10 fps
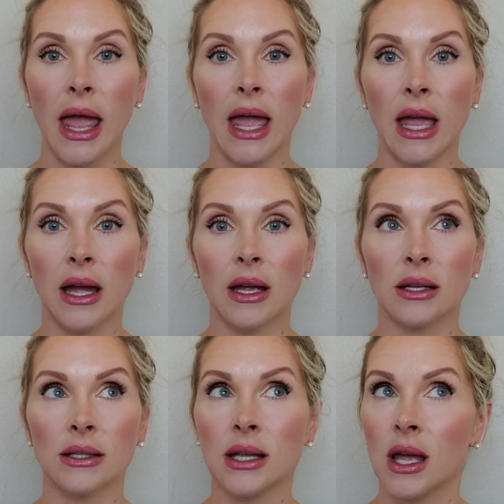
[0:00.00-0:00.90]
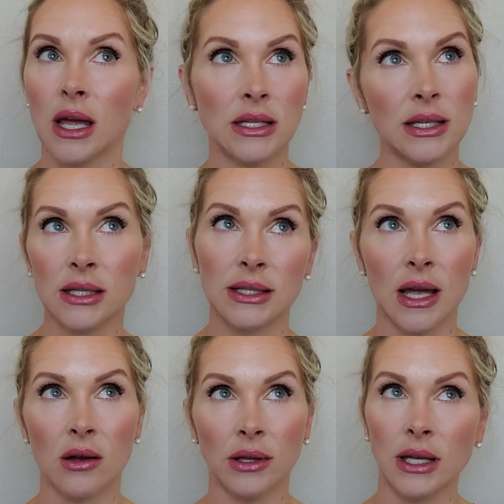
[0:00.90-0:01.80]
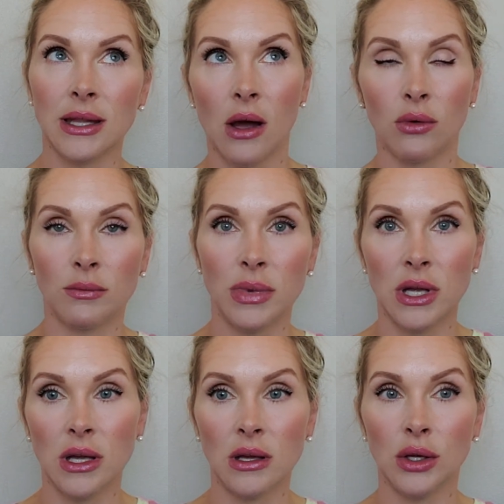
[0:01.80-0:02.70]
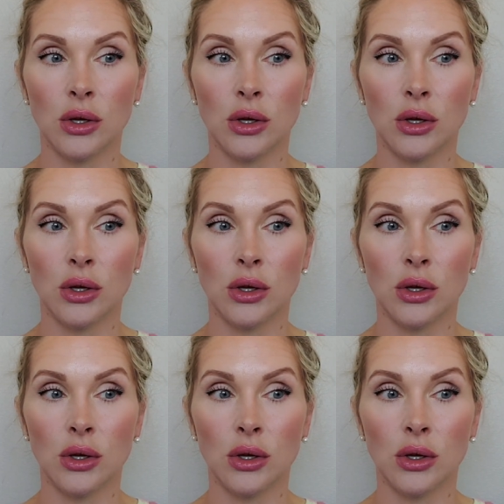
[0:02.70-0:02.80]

And it doesn't sound like that would be,